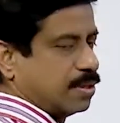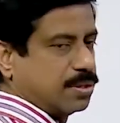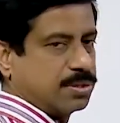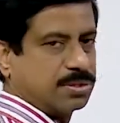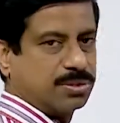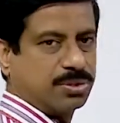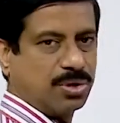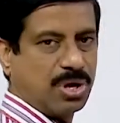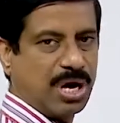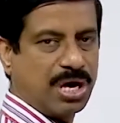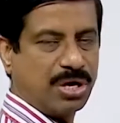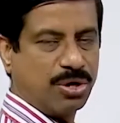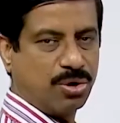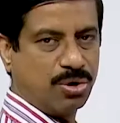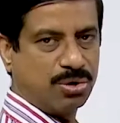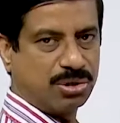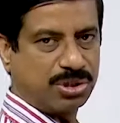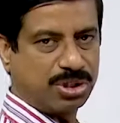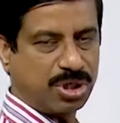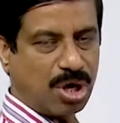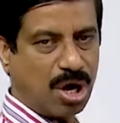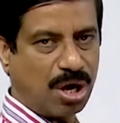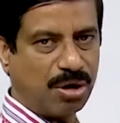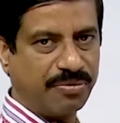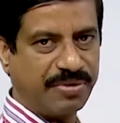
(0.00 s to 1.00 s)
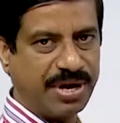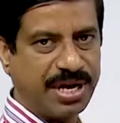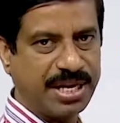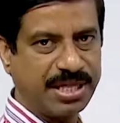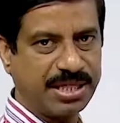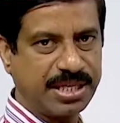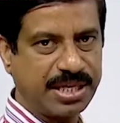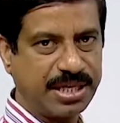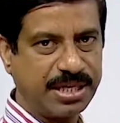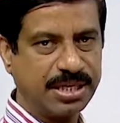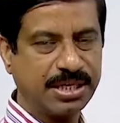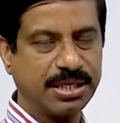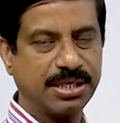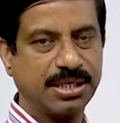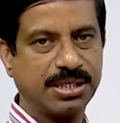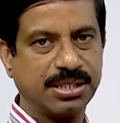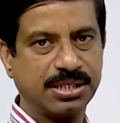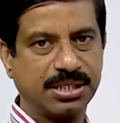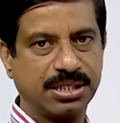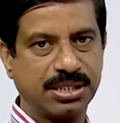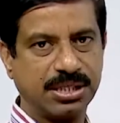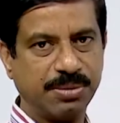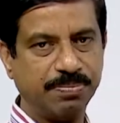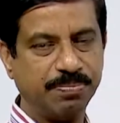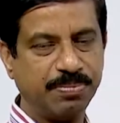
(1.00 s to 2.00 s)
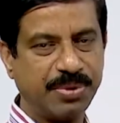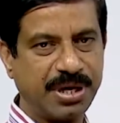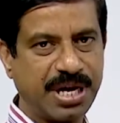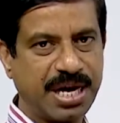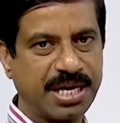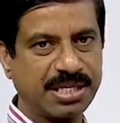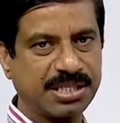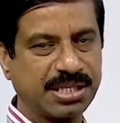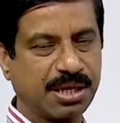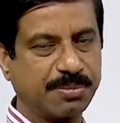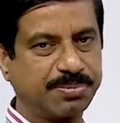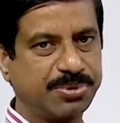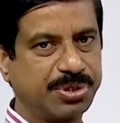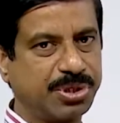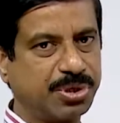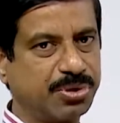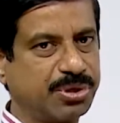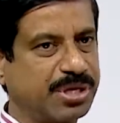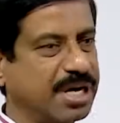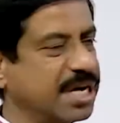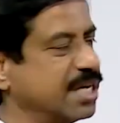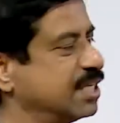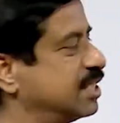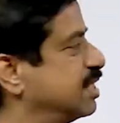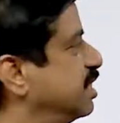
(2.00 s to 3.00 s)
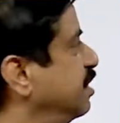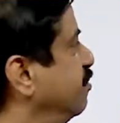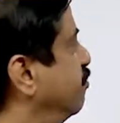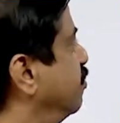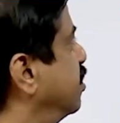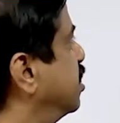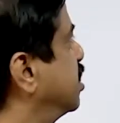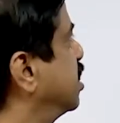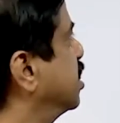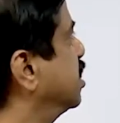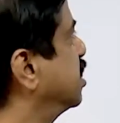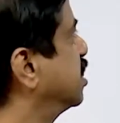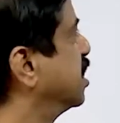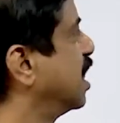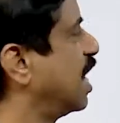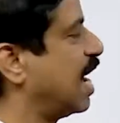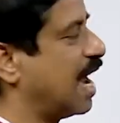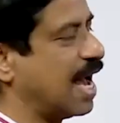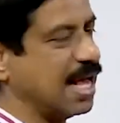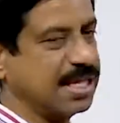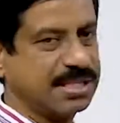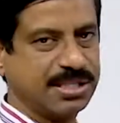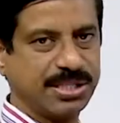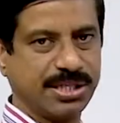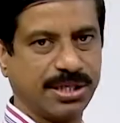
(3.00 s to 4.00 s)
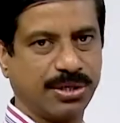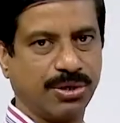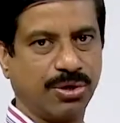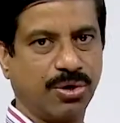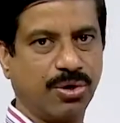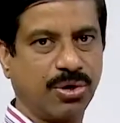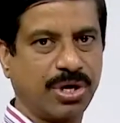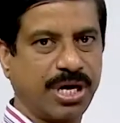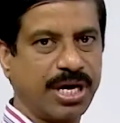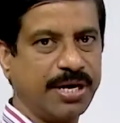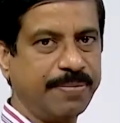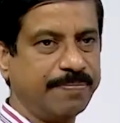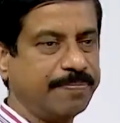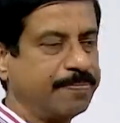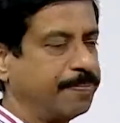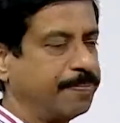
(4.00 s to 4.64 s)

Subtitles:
So I don't solve anything, simply I substitute and see which is the answer, okay.